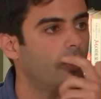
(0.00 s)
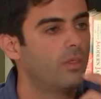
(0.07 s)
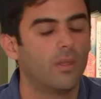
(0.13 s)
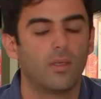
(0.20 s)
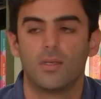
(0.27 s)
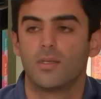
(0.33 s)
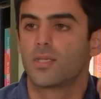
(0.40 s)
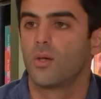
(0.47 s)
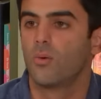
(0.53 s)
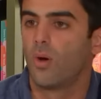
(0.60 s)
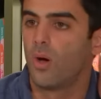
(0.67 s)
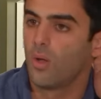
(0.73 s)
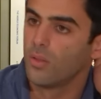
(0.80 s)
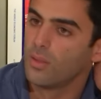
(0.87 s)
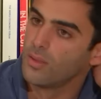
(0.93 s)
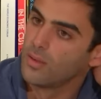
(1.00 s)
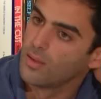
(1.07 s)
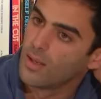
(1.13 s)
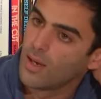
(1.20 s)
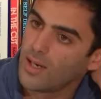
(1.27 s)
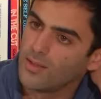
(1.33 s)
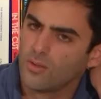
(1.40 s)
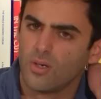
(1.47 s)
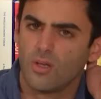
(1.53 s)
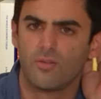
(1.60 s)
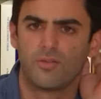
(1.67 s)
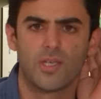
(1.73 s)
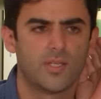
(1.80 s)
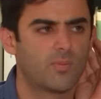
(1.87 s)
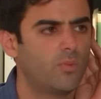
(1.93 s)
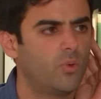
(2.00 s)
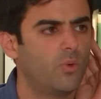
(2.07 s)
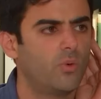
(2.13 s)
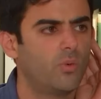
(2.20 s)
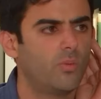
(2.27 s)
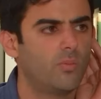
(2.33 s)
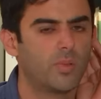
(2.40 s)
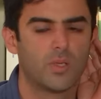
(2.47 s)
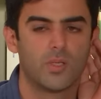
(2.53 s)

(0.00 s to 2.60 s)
don't know if there's more,